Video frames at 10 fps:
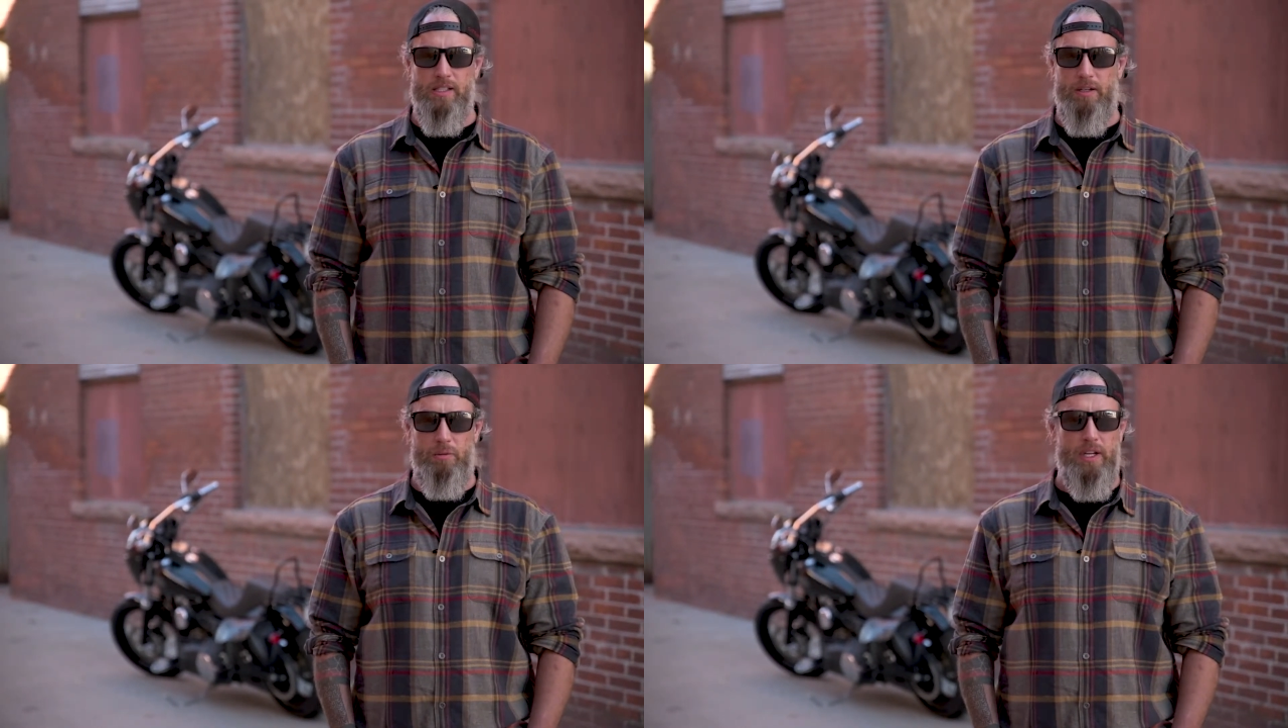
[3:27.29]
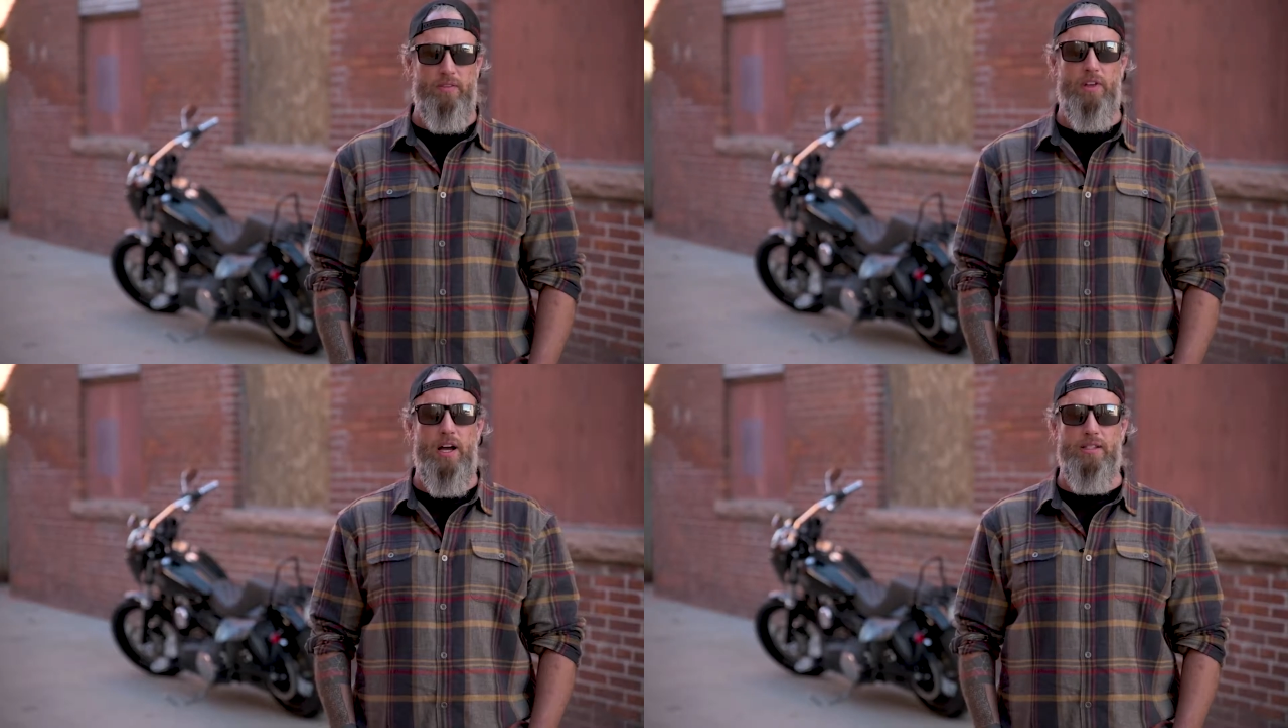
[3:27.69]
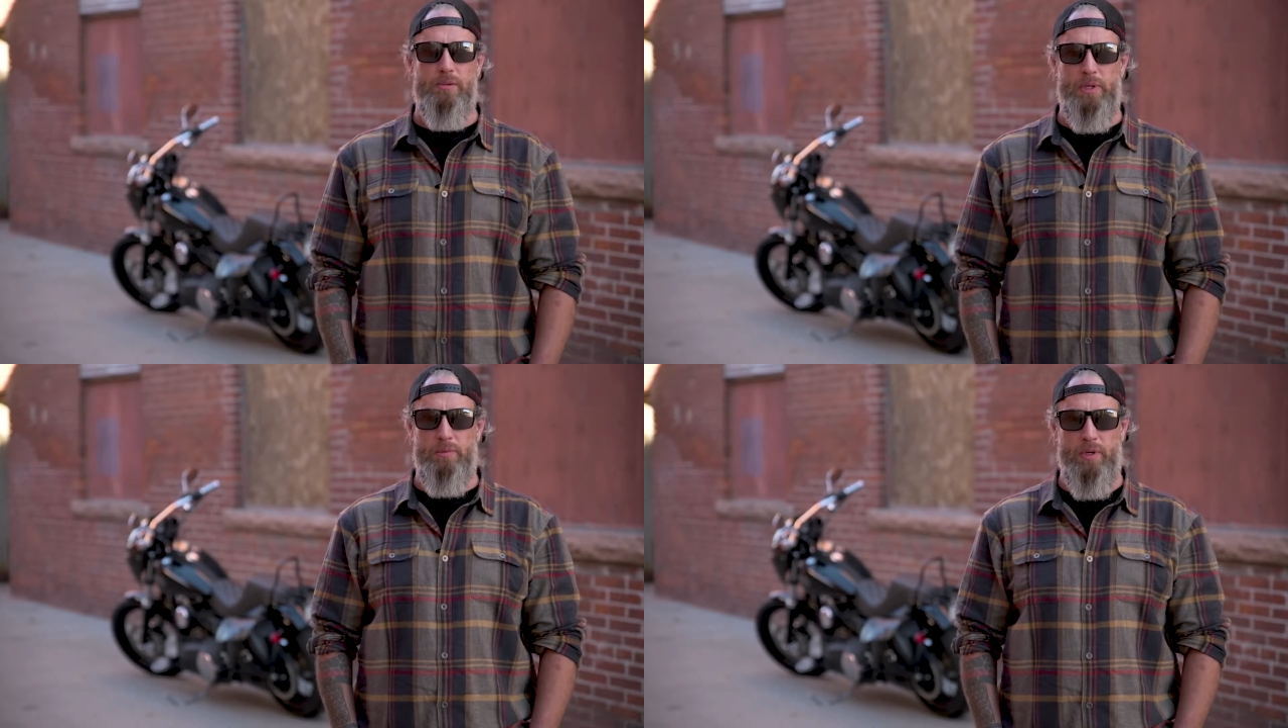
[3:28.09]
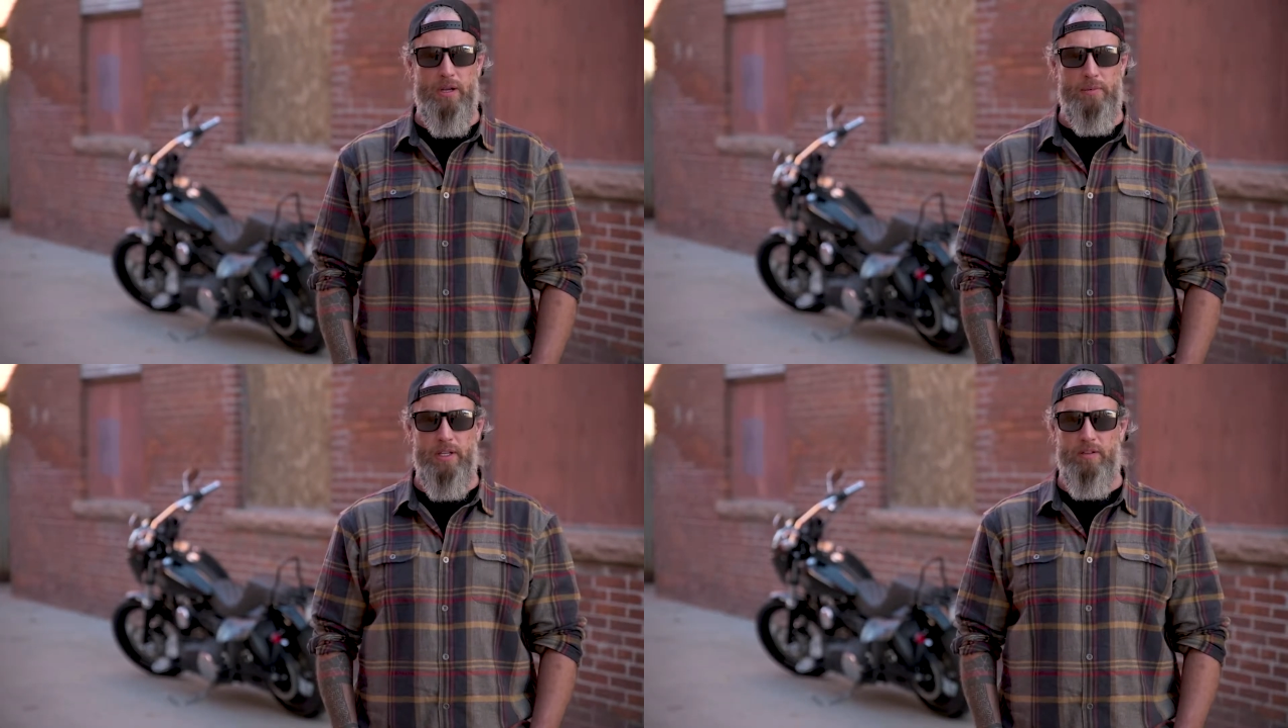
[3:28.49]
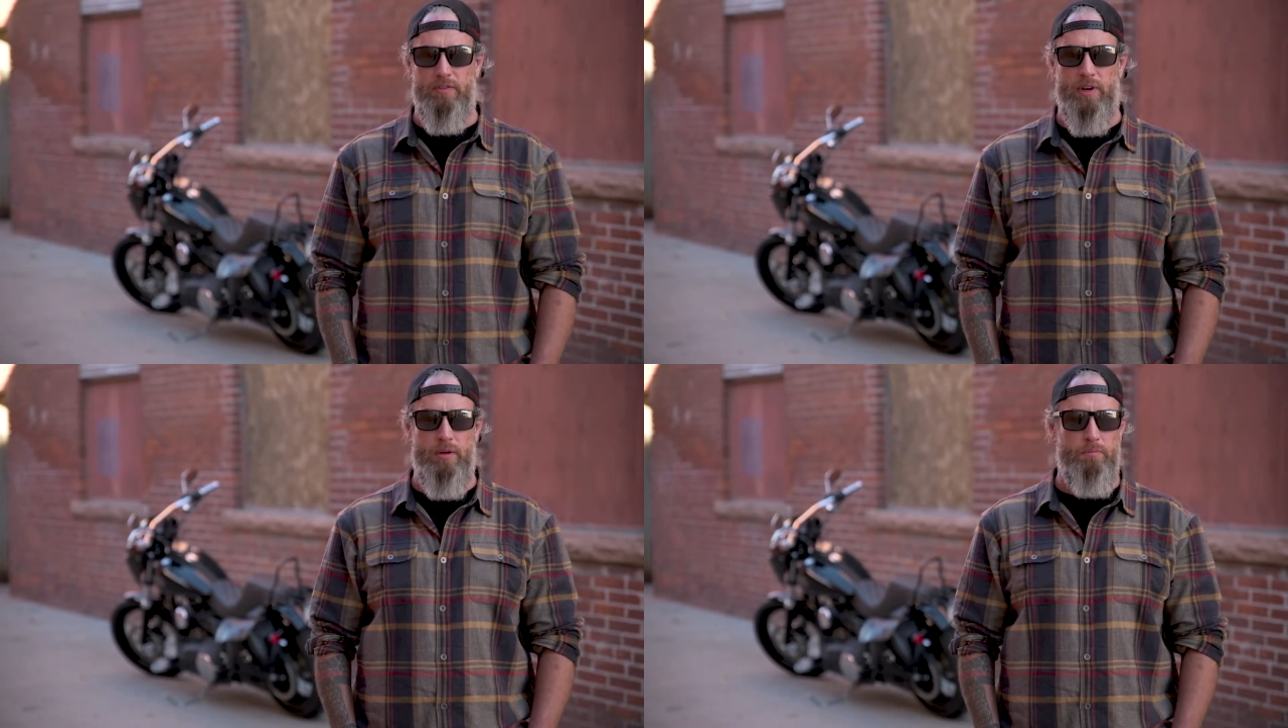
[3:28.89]
we have lots of people coming in
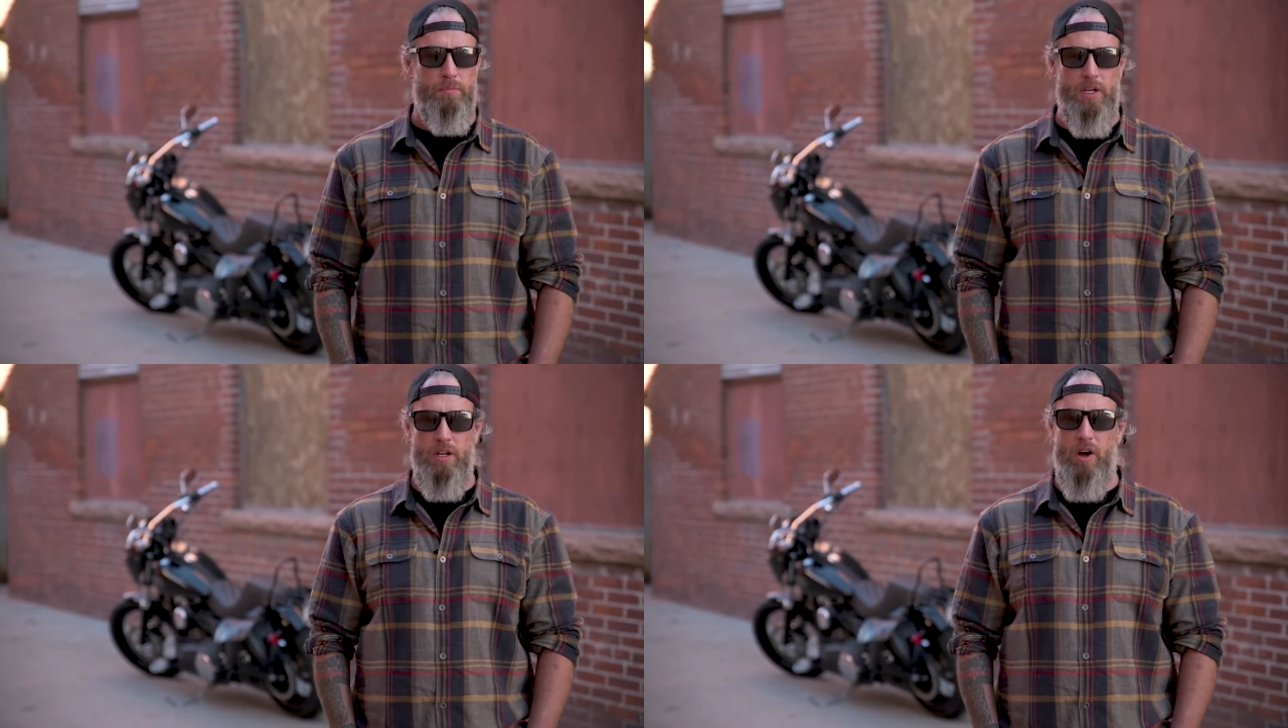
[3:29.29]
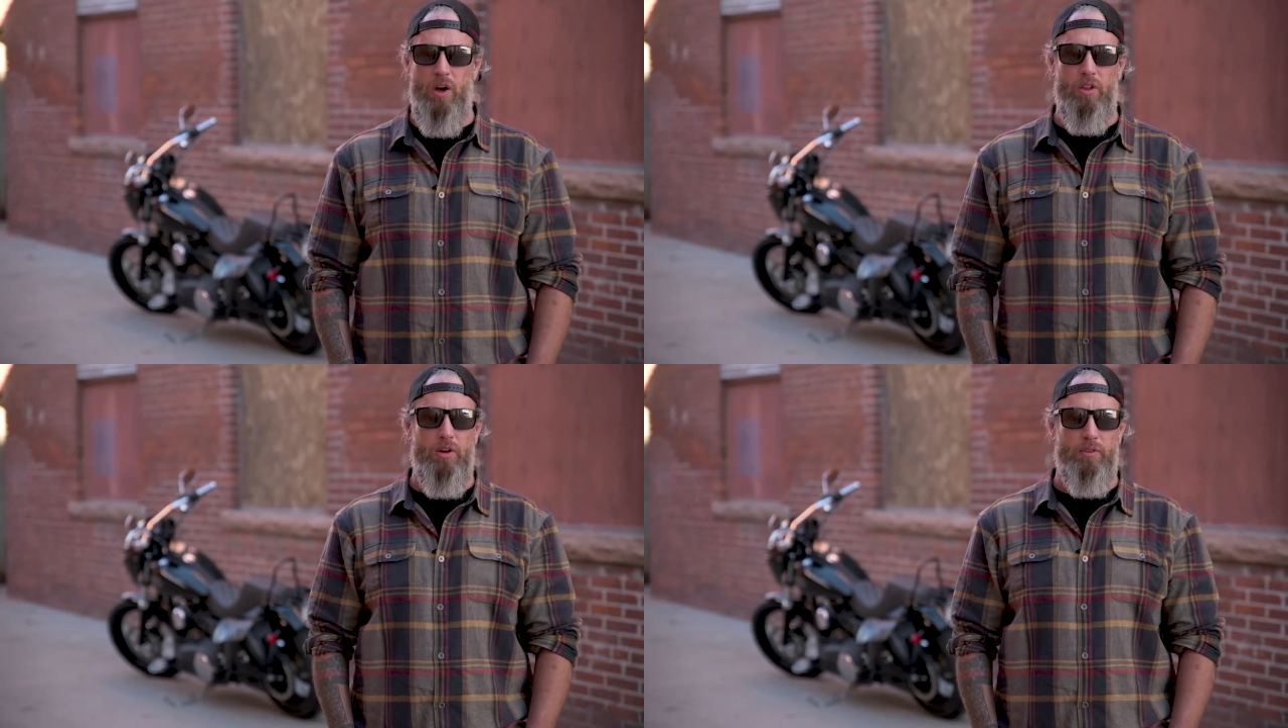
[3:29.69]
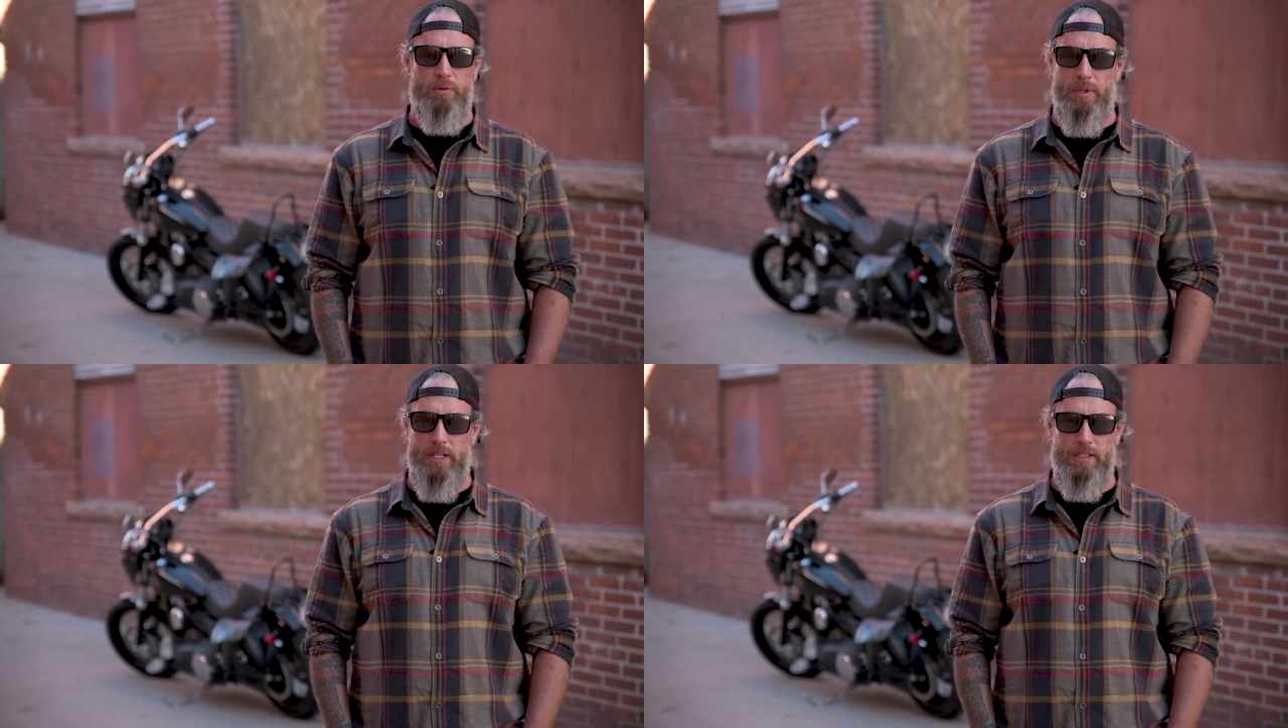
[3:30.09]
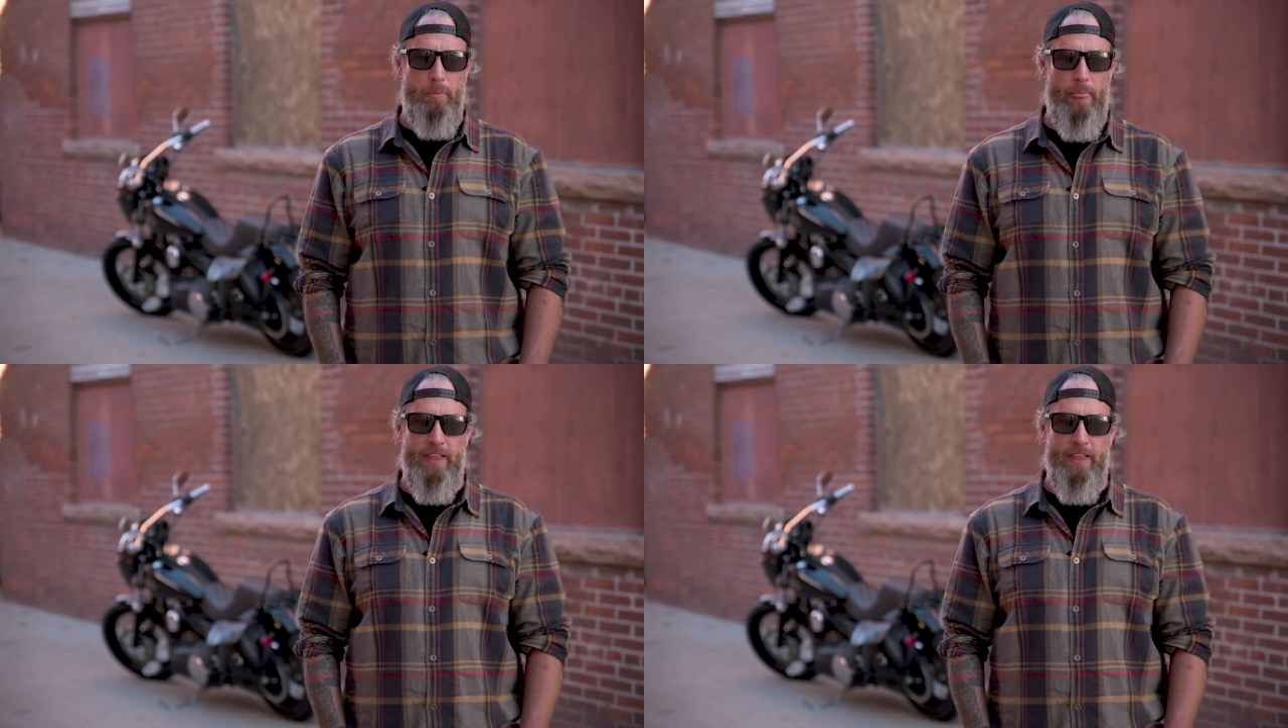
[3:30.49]
from all over the place.